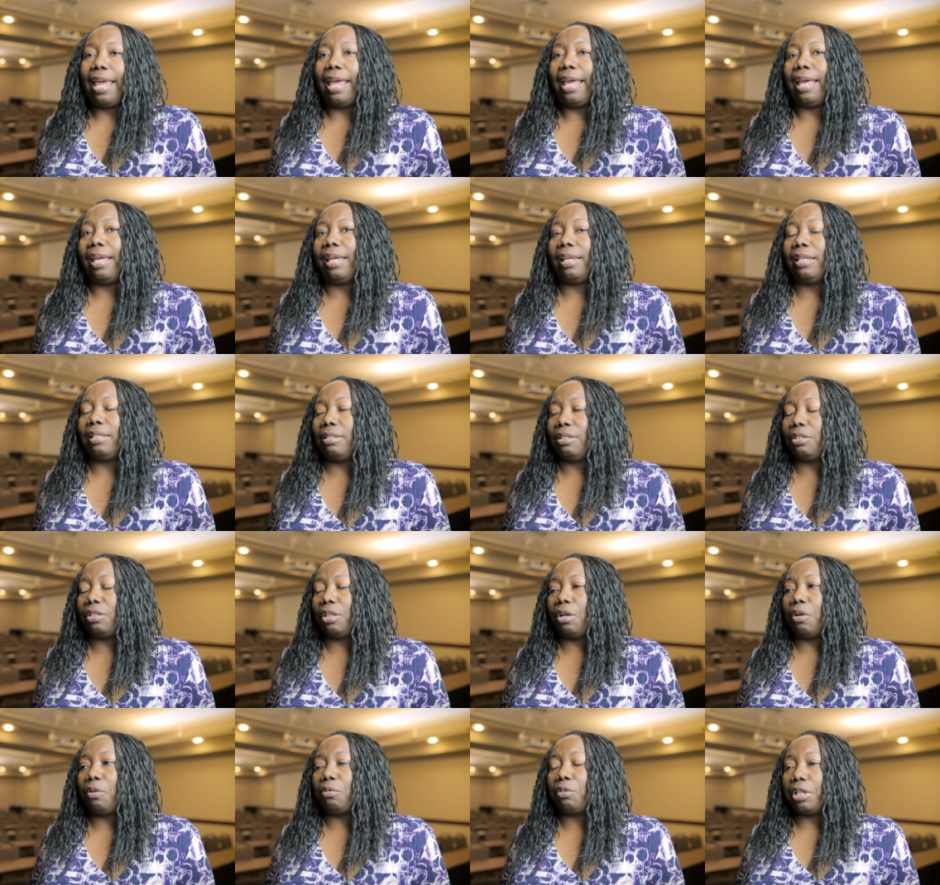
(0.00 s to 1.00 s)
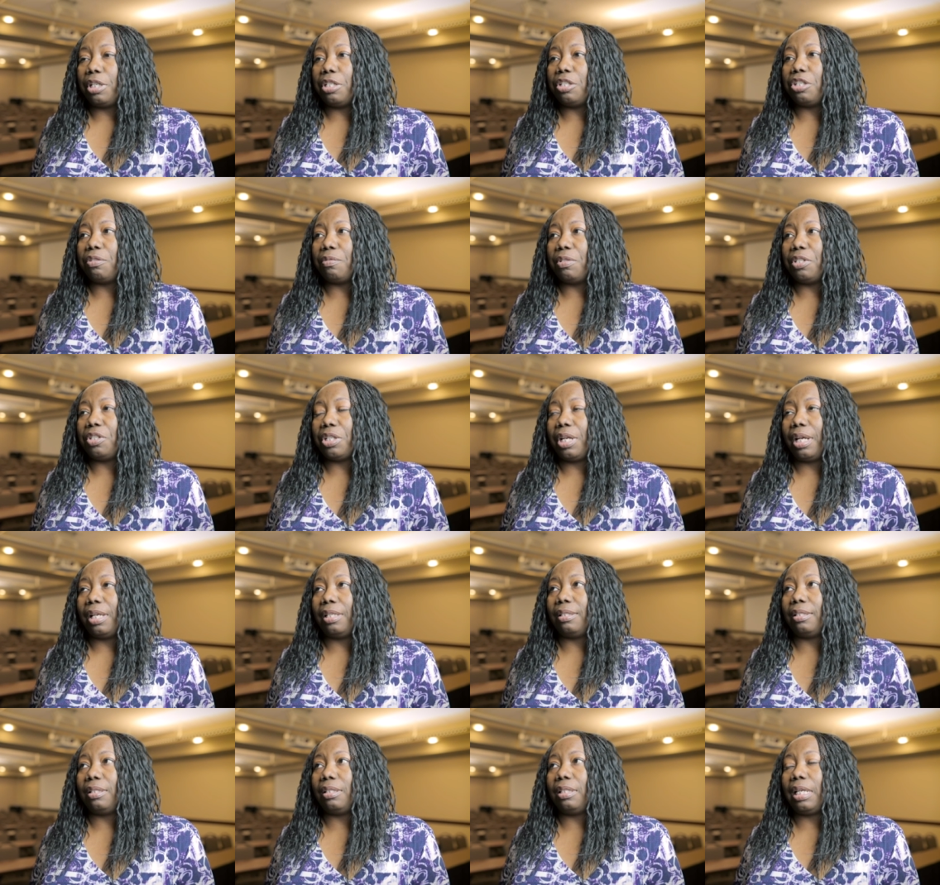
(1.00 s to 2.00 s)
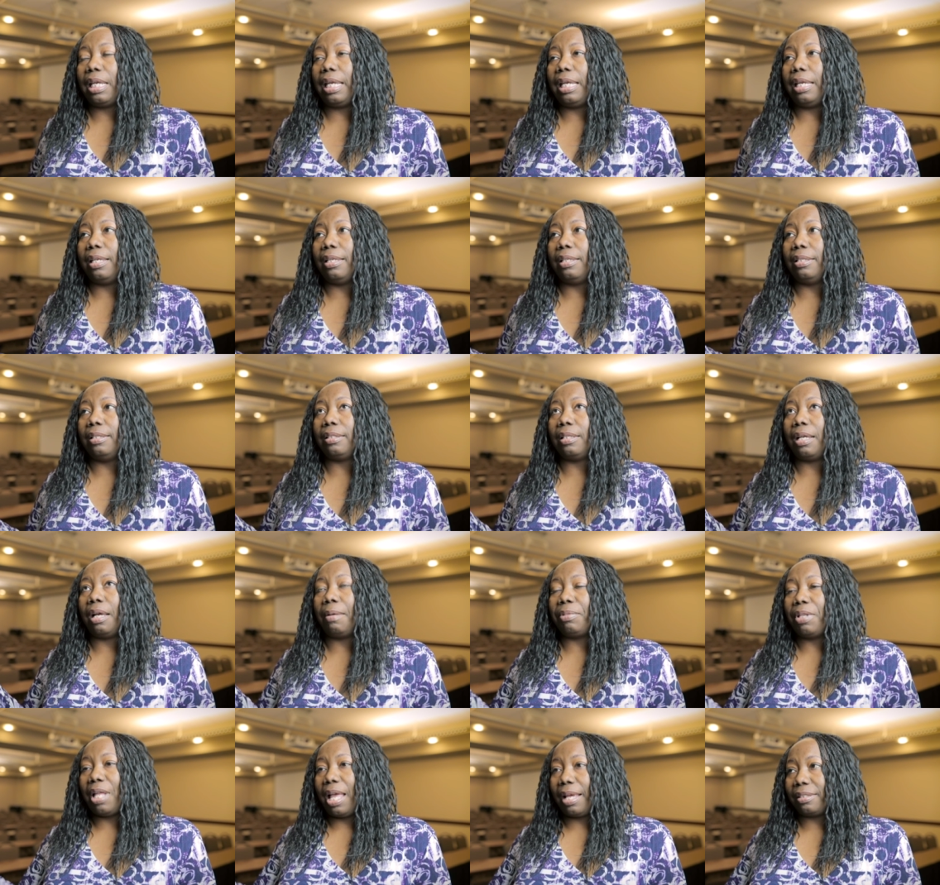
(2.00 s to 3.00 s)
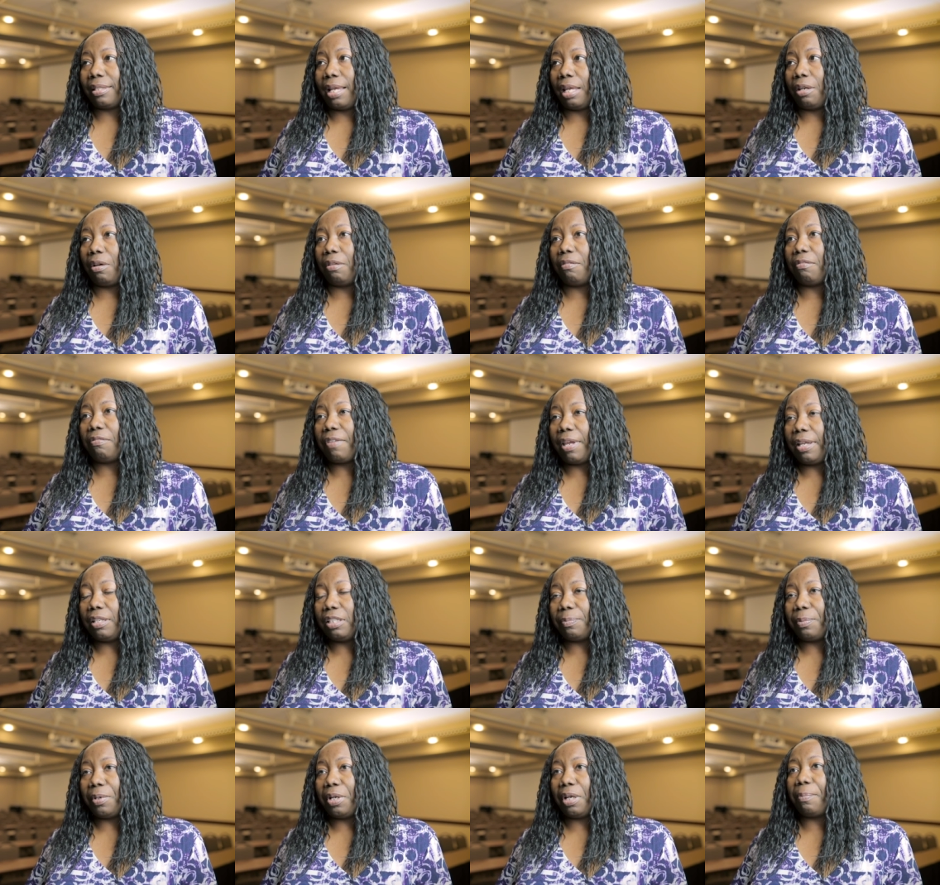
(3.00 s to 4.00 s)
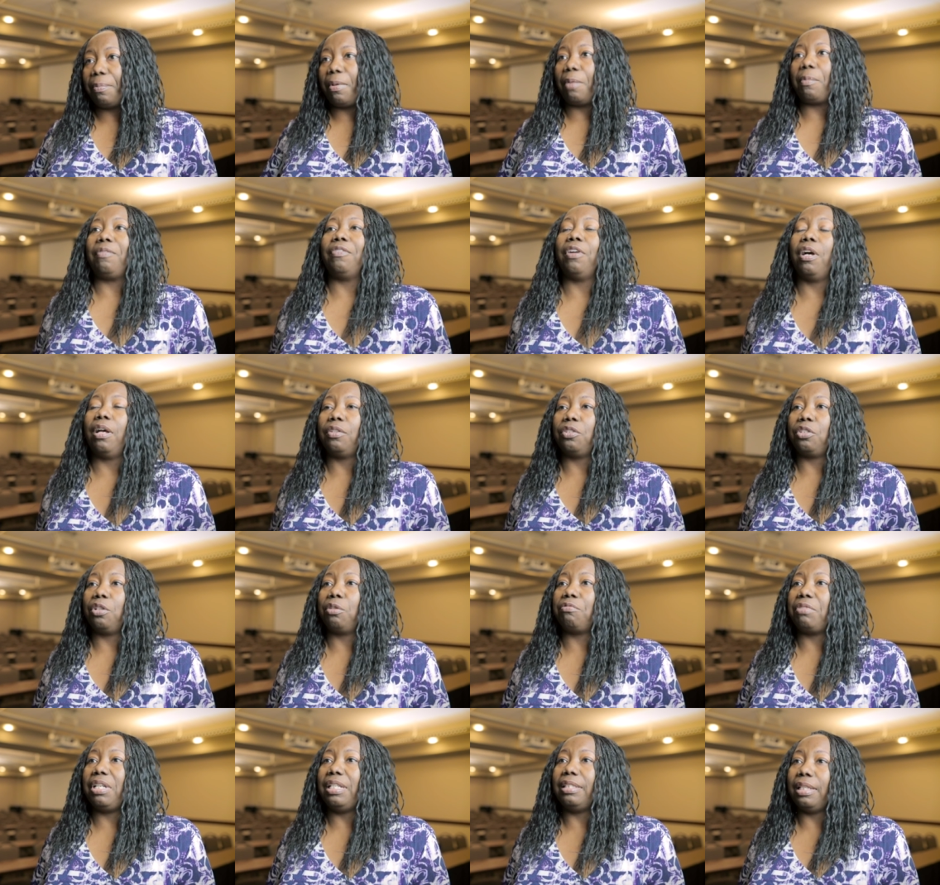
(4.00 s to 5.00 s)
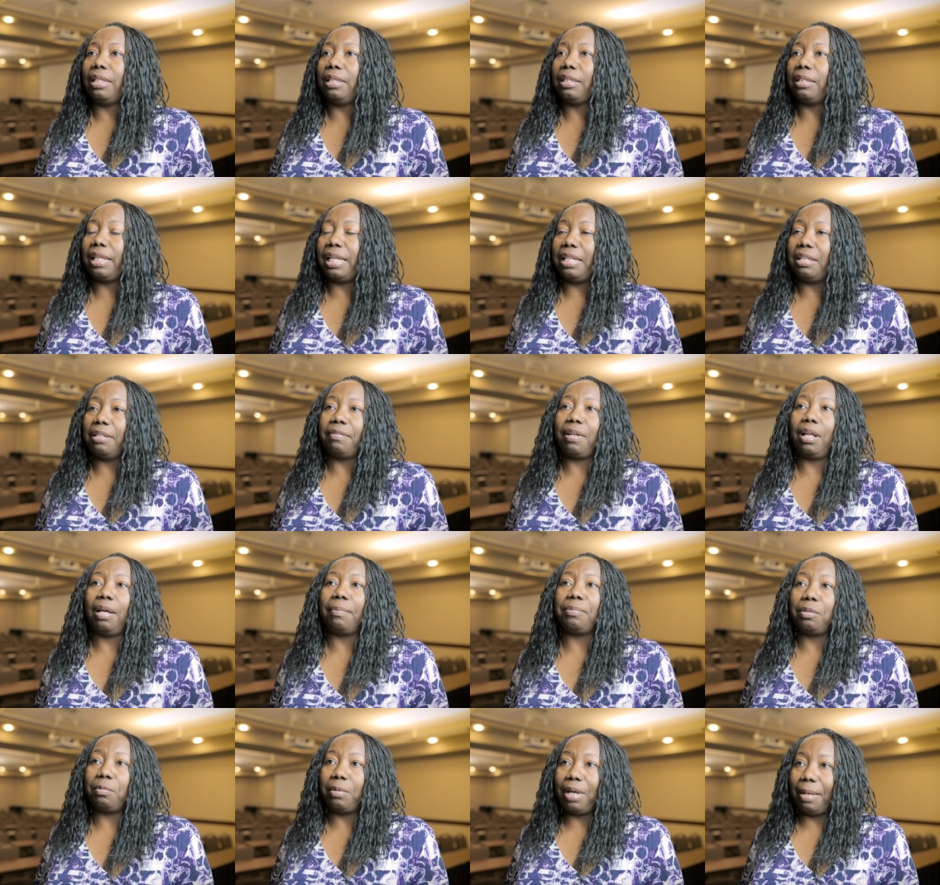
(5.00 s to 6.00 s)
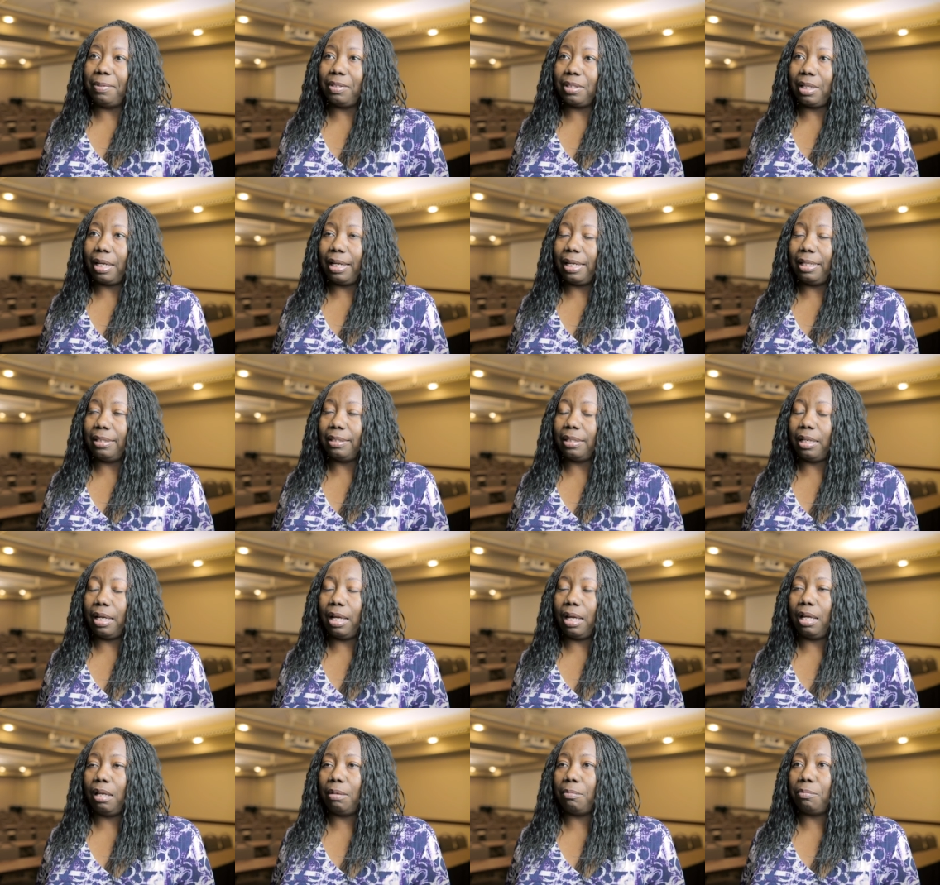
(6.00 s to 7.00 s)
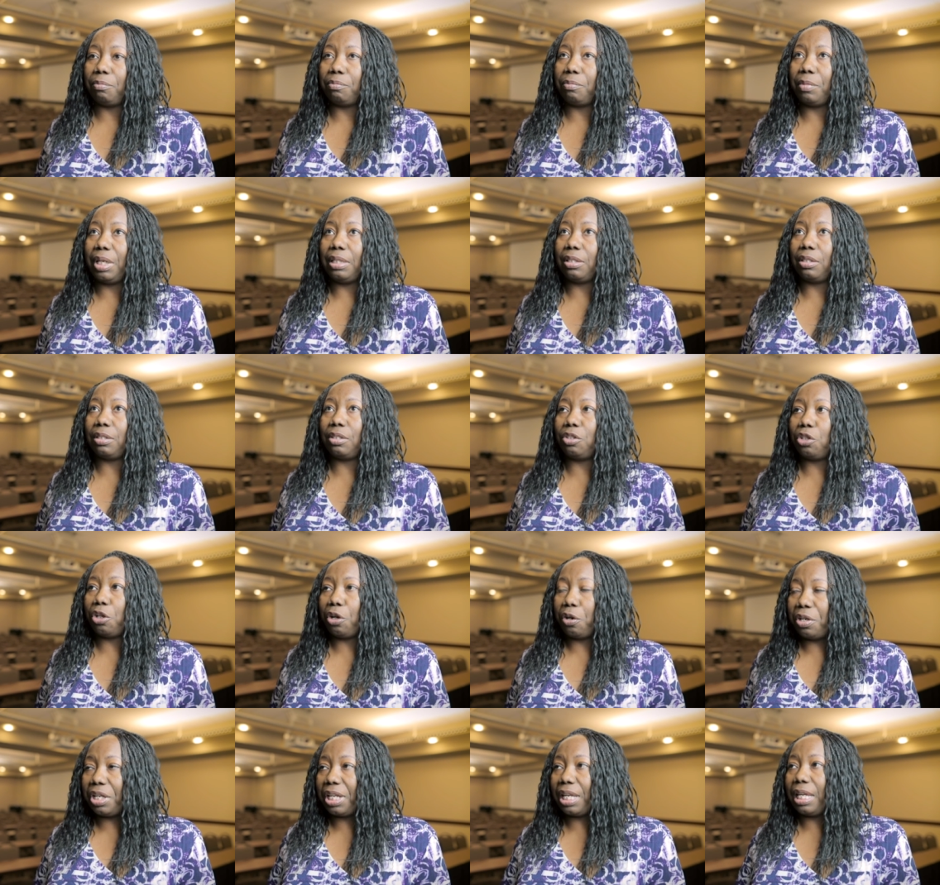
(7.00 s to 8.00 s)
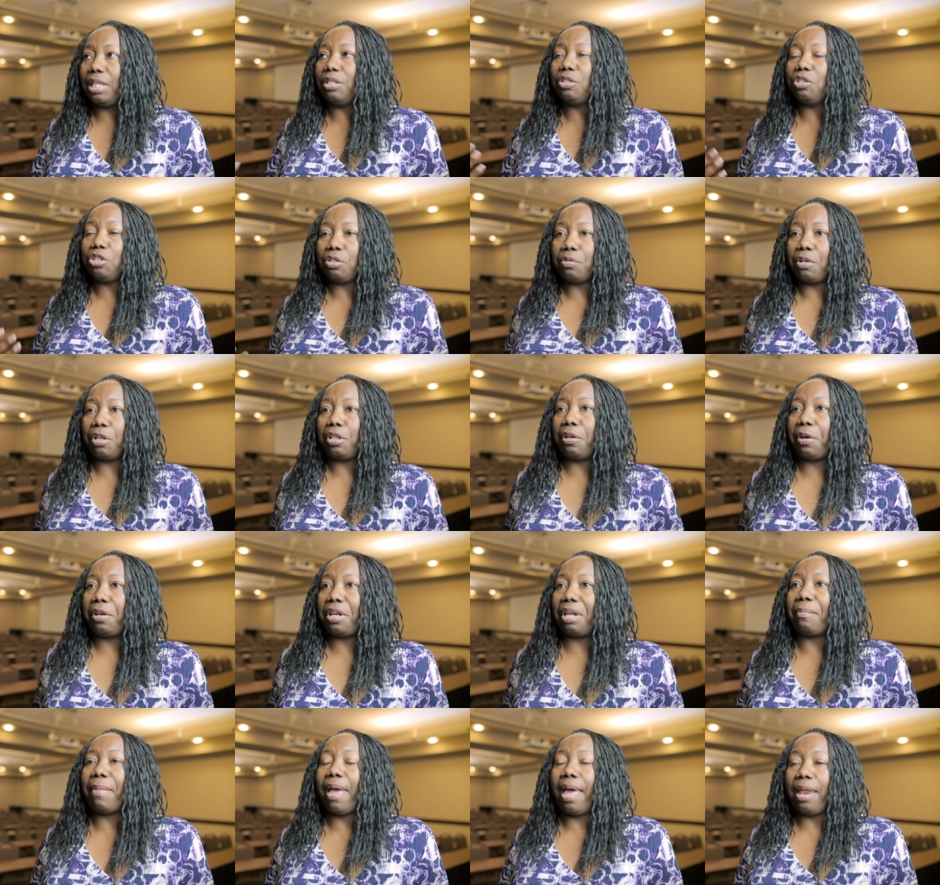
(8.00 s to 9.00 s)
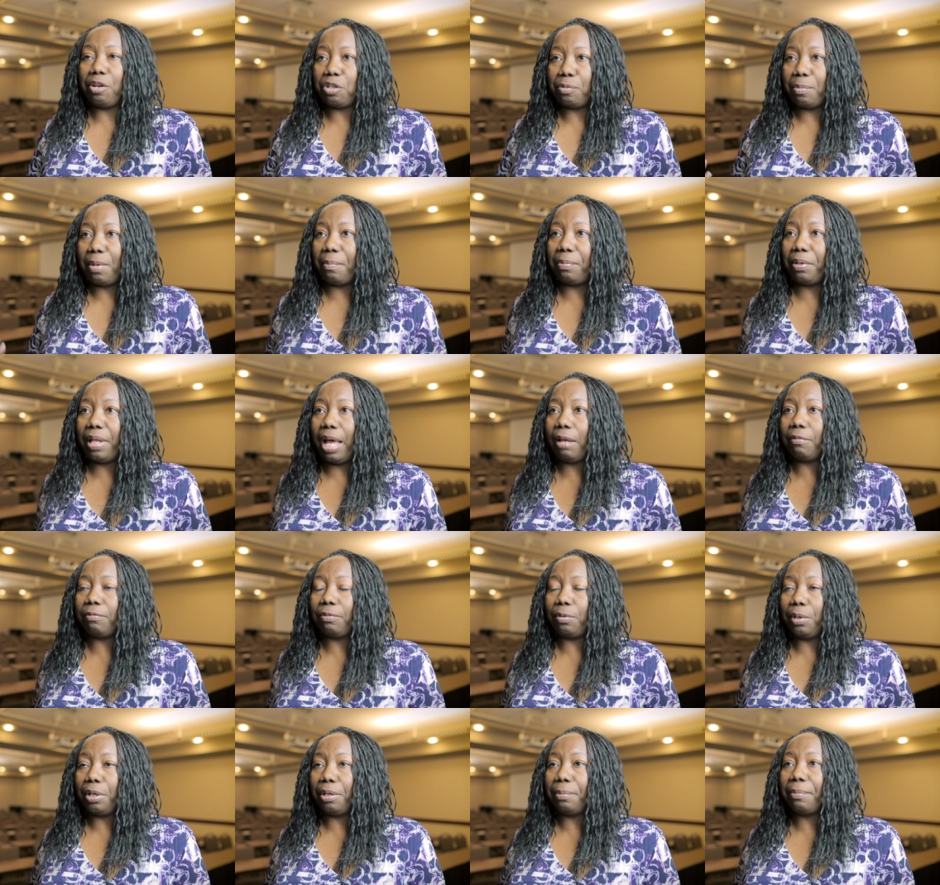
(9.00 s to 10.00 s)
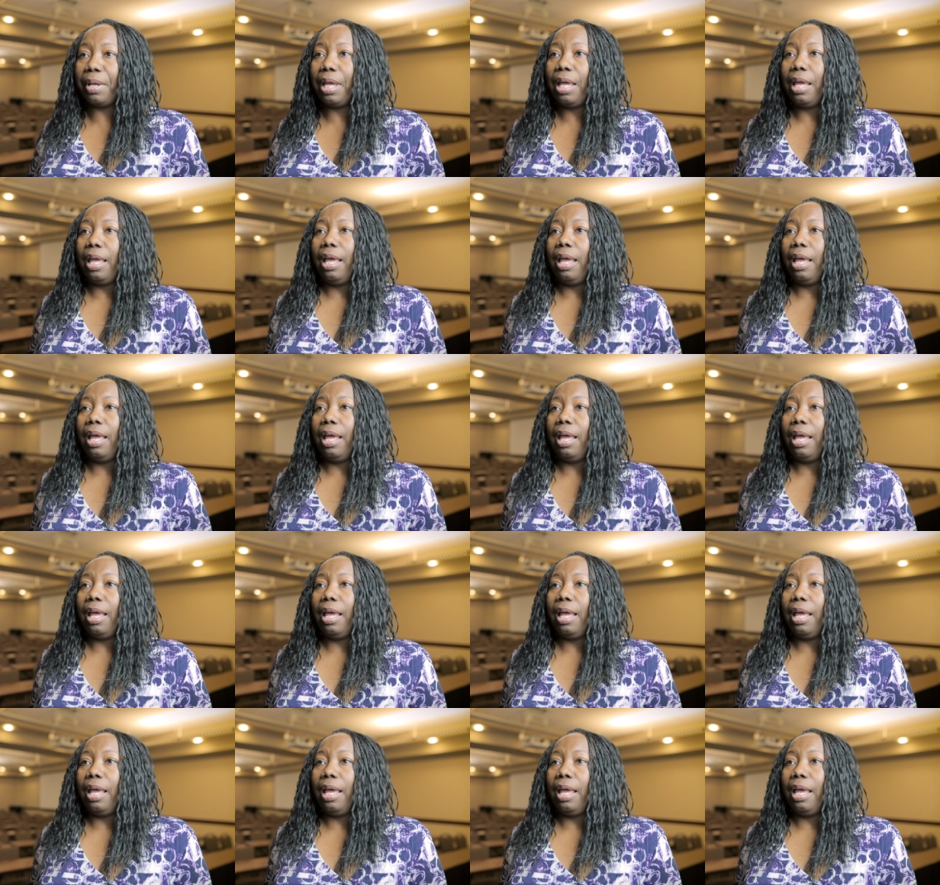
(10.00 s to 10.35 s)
And so Learn to Adjust is a blog site on Facebook, but we've also recently developed a website. Um, it's turning into a learning management platform.